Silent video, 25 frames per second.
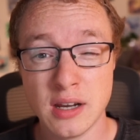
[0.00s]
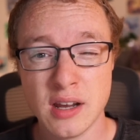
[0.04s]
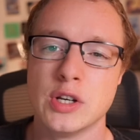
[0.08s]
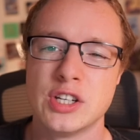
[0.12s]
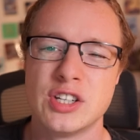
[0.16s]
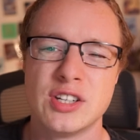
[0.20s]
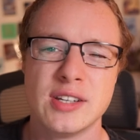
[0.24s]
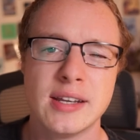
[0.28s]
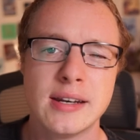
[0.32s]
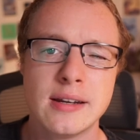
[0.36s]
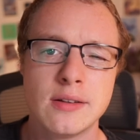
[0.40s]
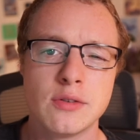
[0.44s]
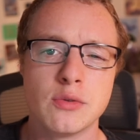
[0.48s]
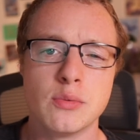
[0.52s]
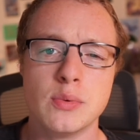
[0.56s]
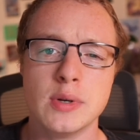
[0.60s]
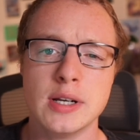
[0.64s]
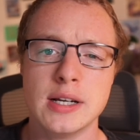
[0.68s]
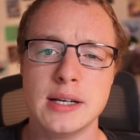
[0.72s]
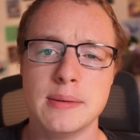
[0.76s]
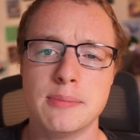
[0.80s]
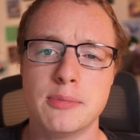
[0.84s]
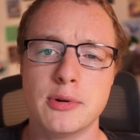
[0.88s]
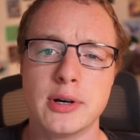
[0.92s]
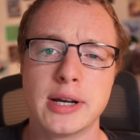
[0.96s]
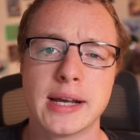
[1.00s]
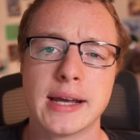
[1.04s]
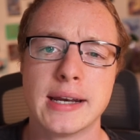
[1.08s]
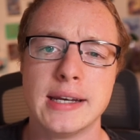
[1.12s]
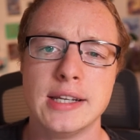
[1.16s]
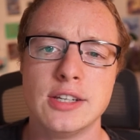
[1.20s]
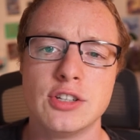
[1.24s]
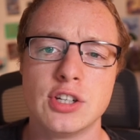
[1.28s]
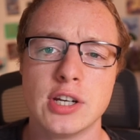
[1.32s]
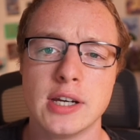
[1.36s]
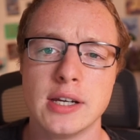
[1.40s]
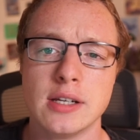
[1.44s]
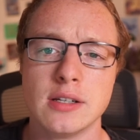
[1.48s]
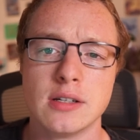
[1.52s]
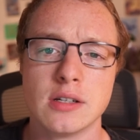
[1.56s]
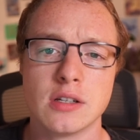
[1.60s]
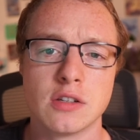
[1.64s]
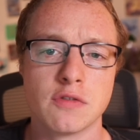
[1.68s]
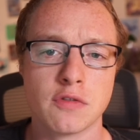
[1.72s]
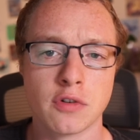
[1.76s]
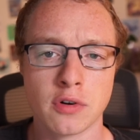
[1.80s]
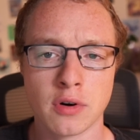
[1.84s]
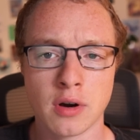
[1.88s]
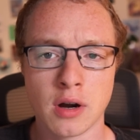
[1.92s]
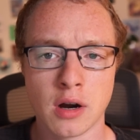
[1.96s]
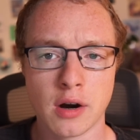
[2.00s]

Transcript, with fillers: which didn't really bring any changes for